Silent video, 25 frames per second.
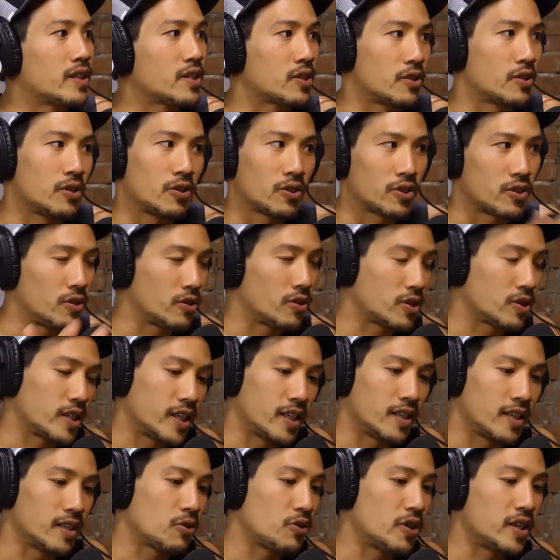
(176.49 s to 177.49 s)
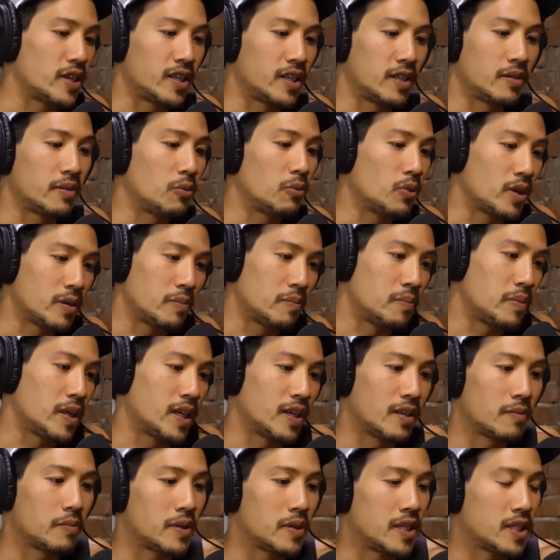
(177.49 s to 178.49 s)
so you're saying creating one big
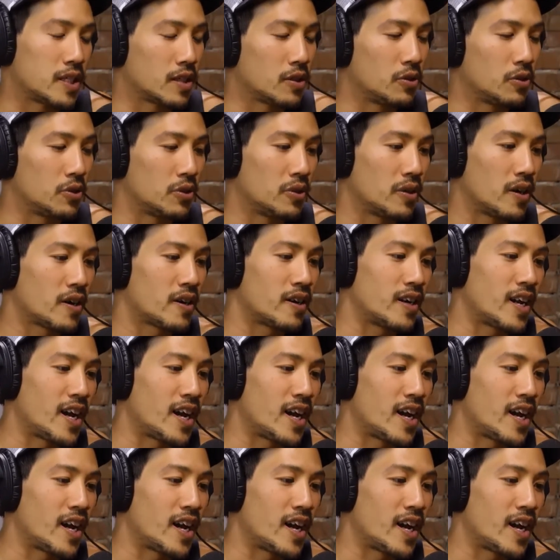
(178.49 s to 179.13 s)
piece of Google art,